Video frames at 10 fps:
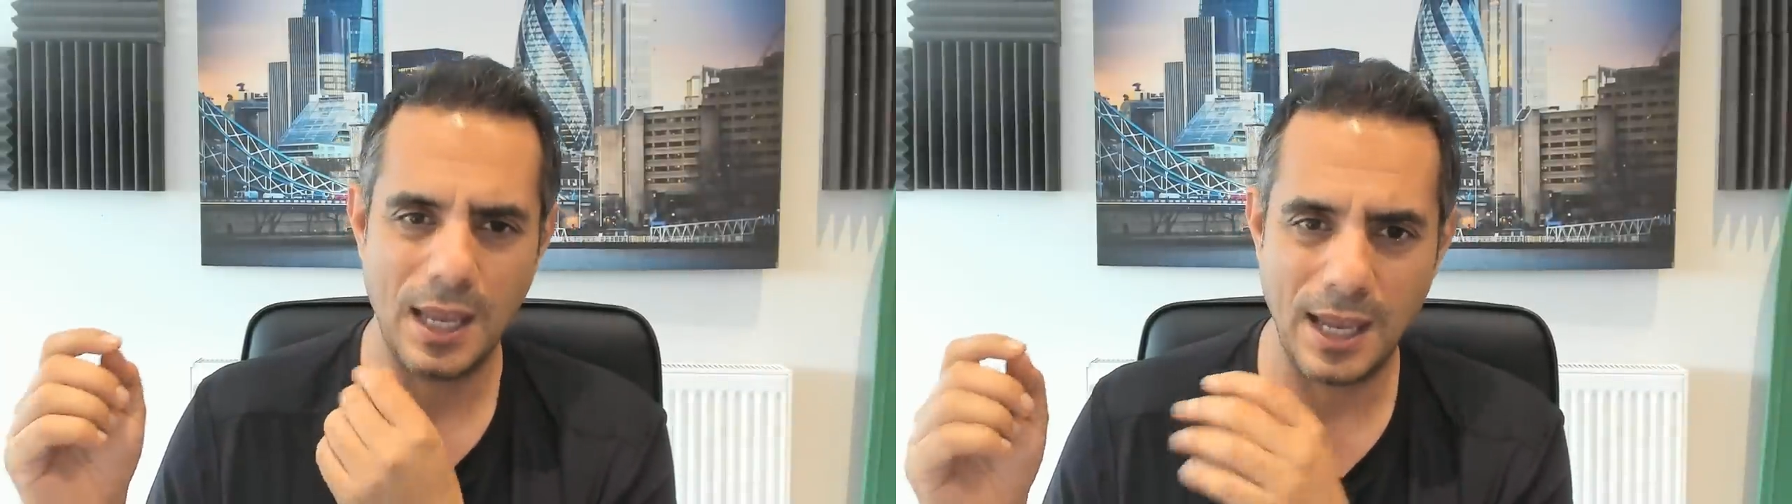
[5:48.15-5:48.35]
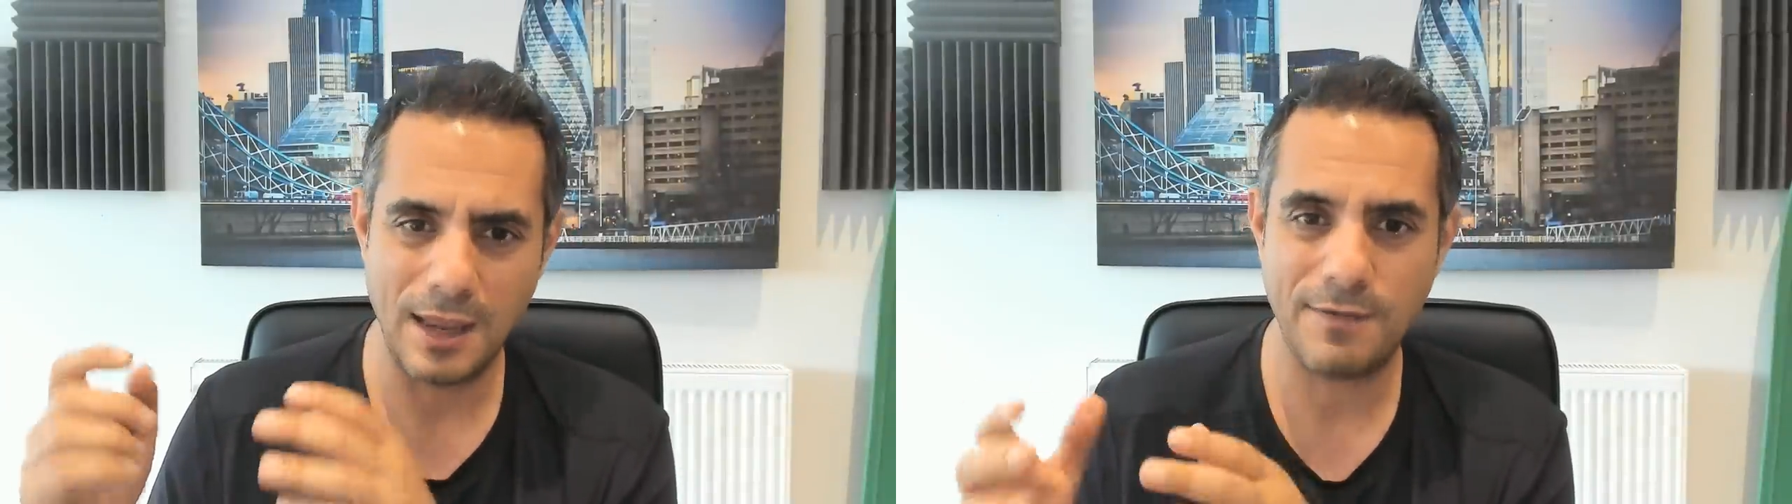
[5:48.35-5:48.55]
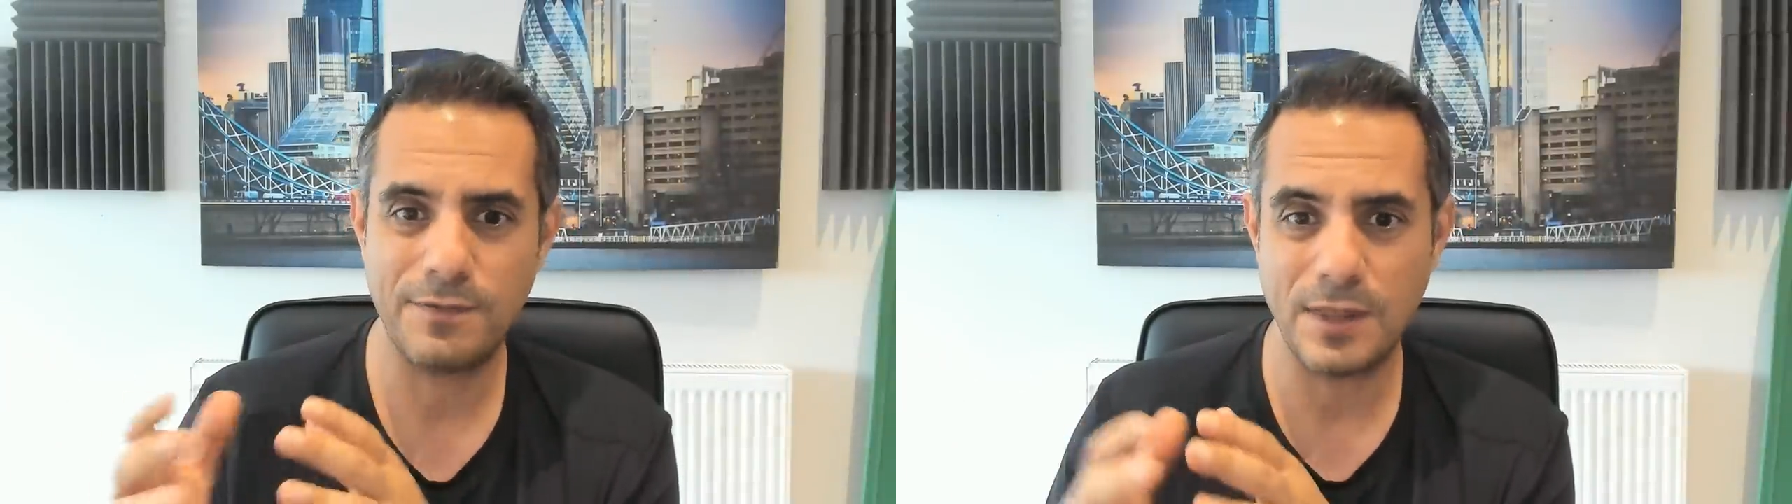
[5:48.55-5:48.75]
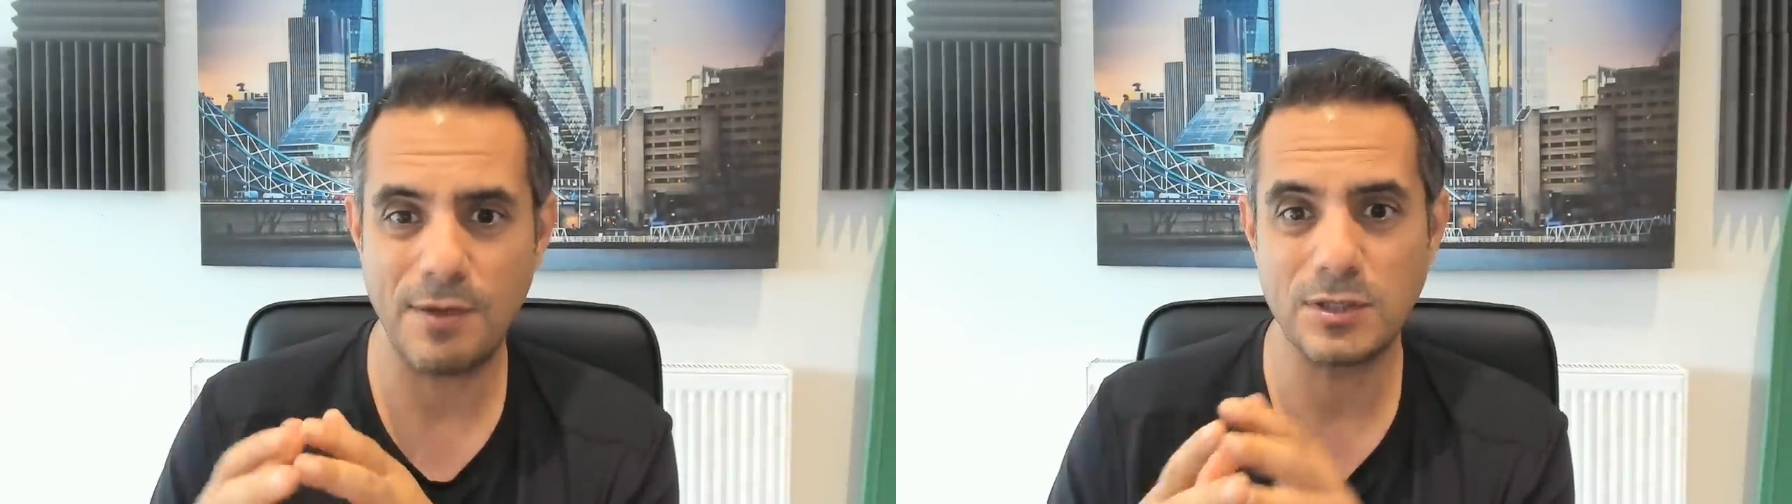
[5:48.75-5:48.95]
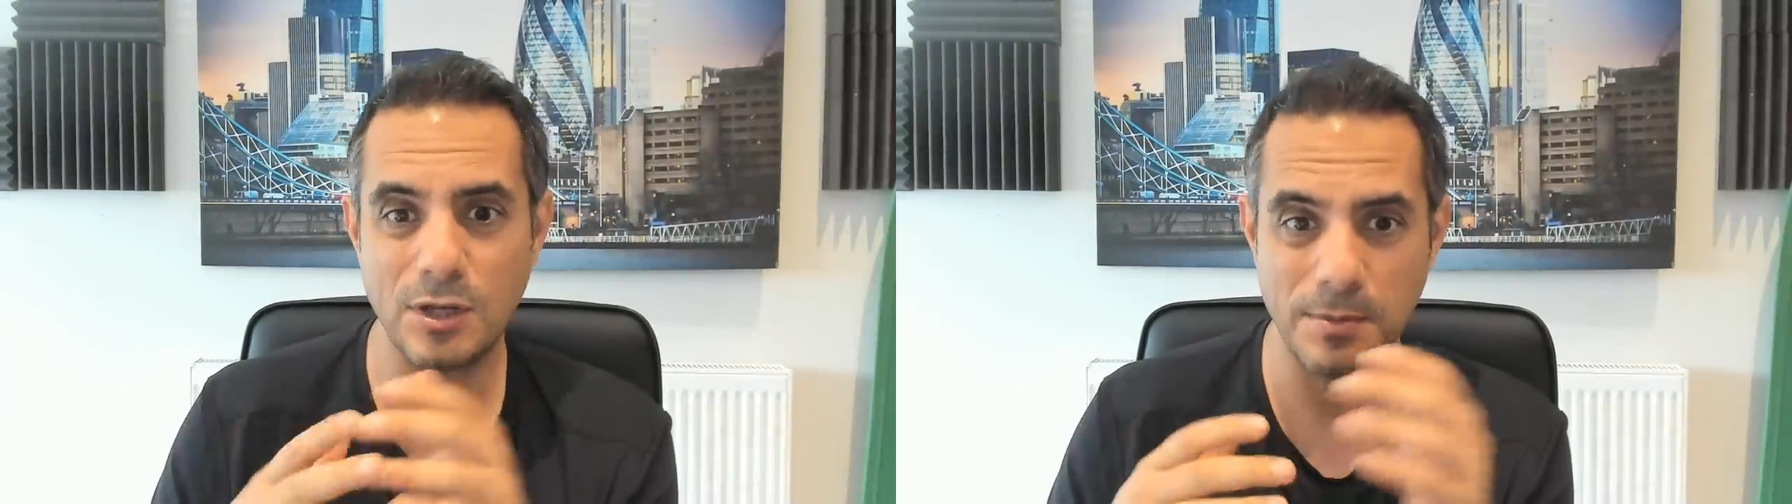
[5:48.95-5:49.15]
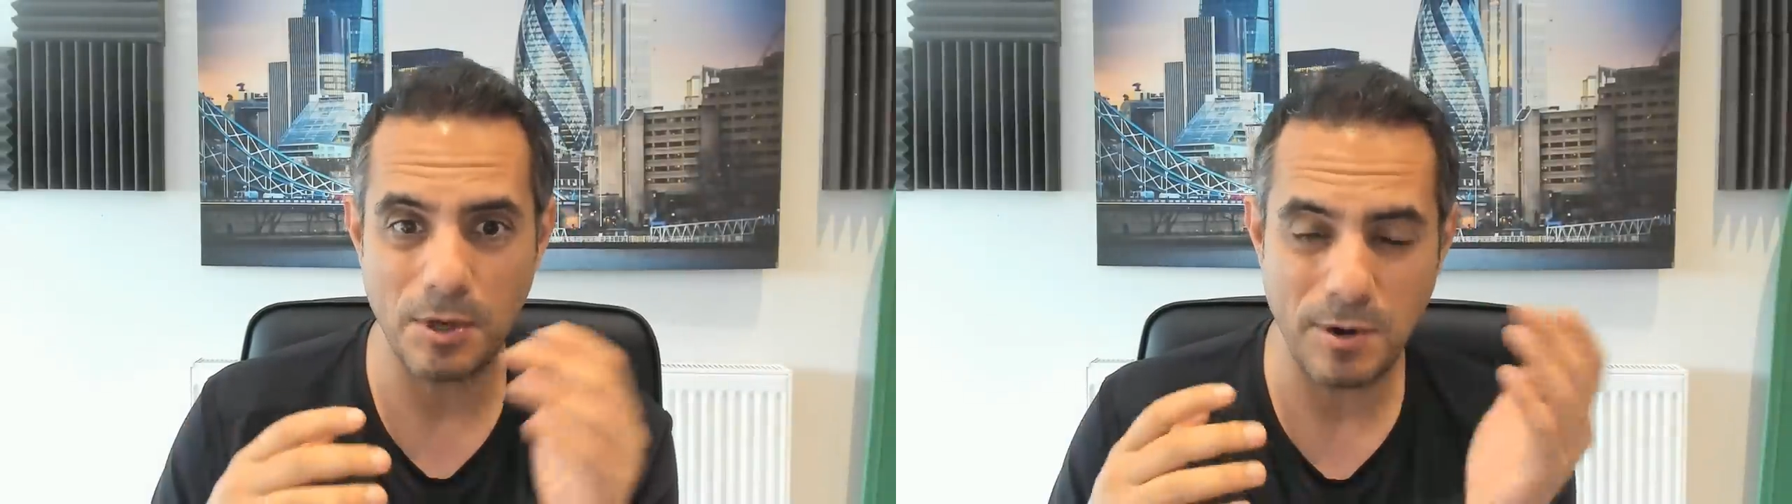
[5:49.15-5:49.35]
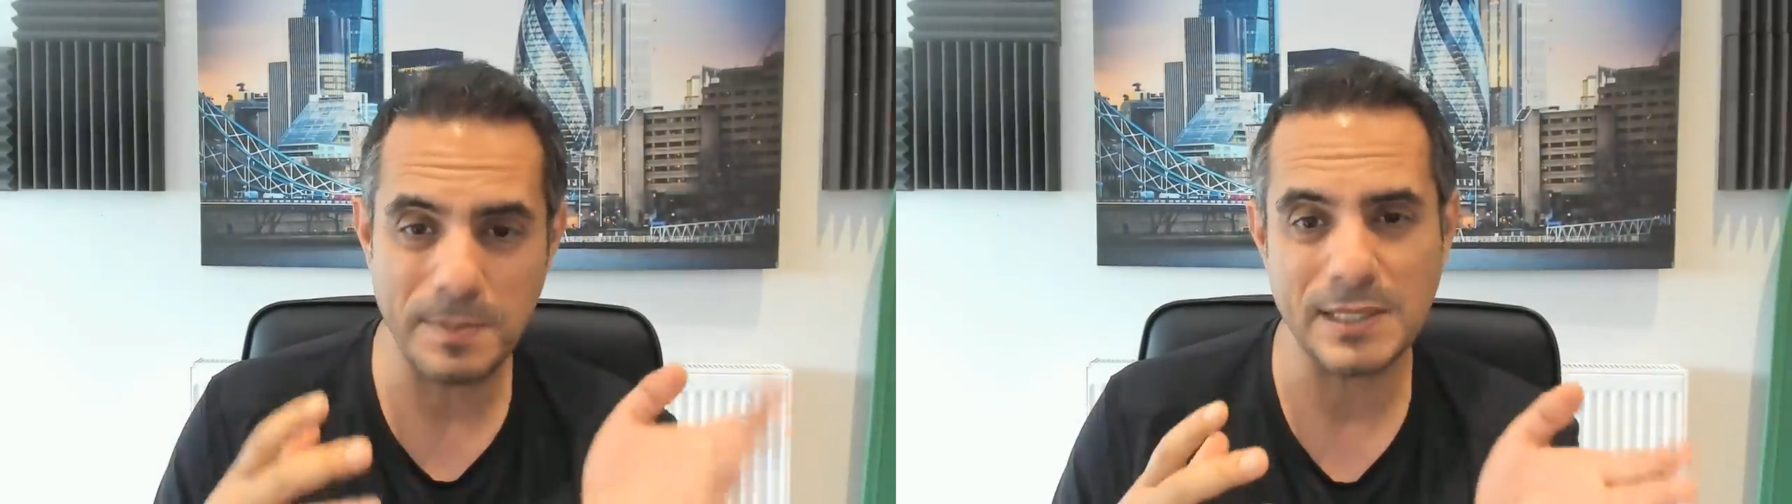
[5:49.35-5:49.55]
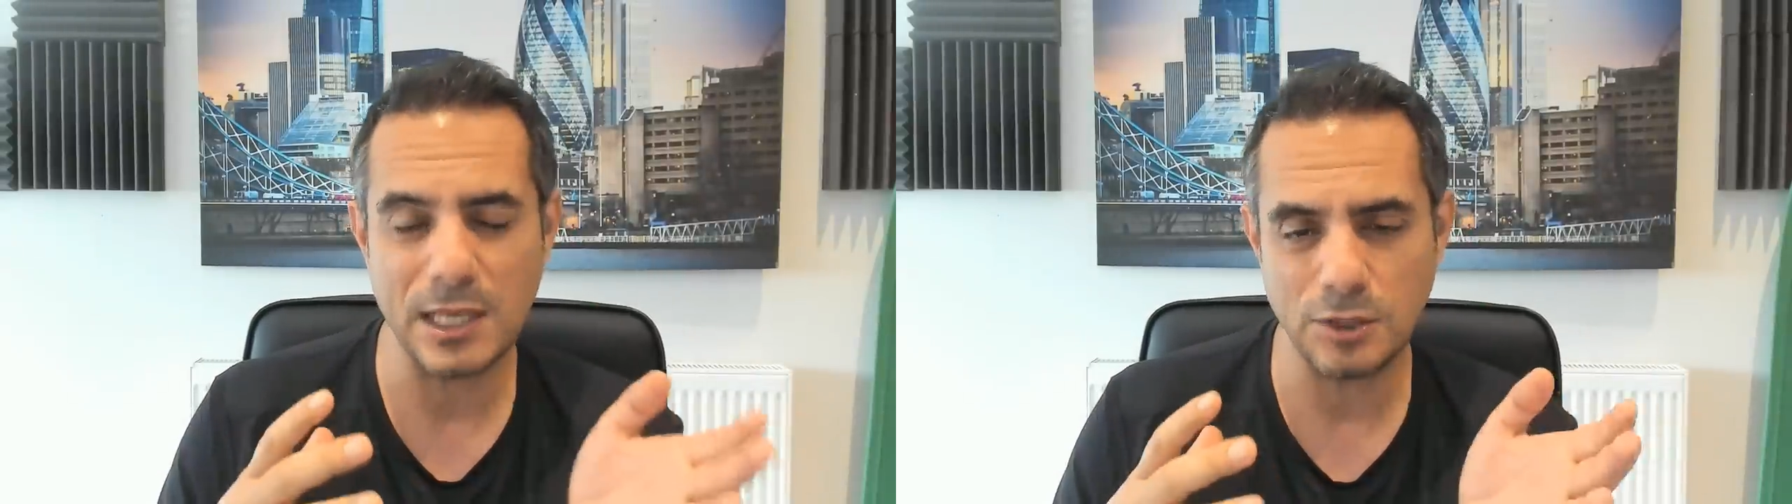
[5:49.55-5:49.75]
if there is going to be
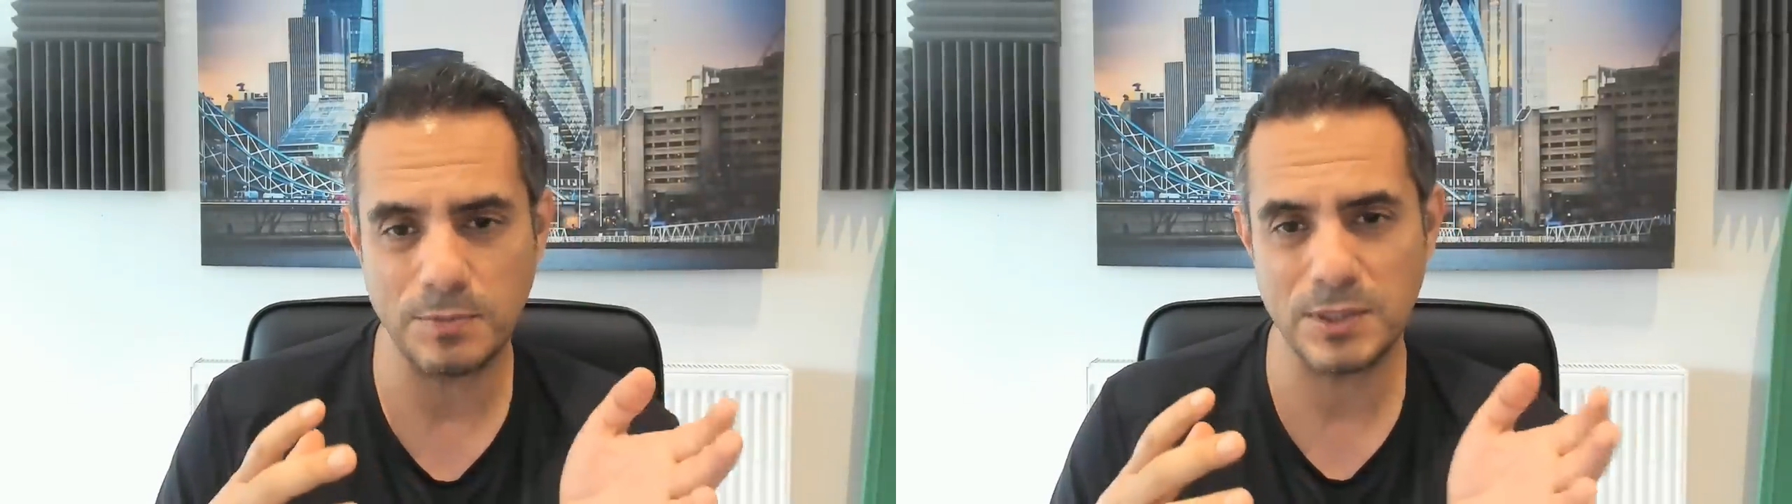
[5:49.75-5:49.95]
repossession